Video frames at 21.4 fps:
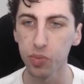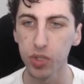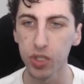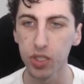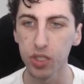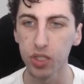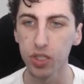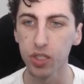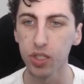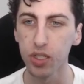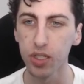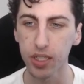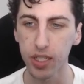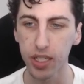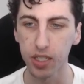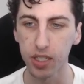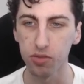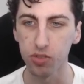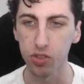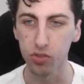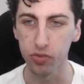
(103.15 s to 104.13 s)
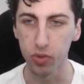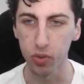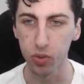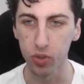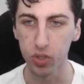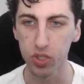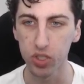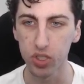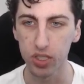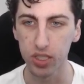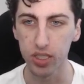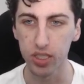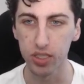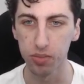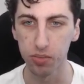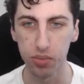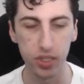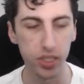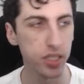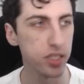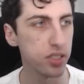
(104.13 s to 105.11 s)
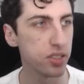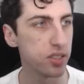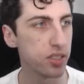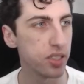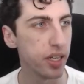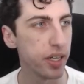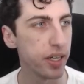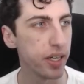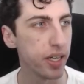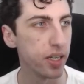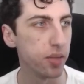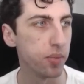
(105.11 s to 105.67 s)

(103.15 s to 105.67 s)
been kind of a force in Blitz.